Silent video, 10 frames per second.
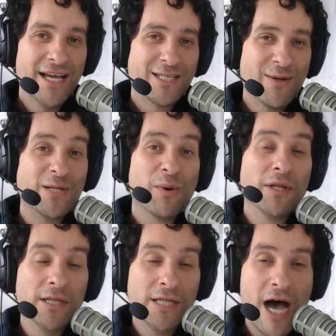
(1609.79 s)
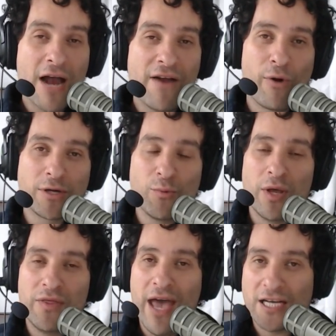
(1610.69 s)
So I do a lot of work
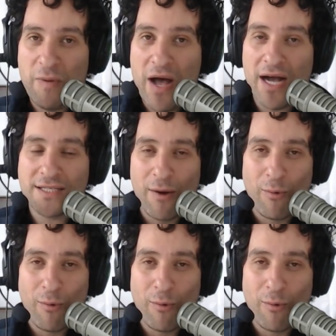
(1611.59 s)
with Xbox.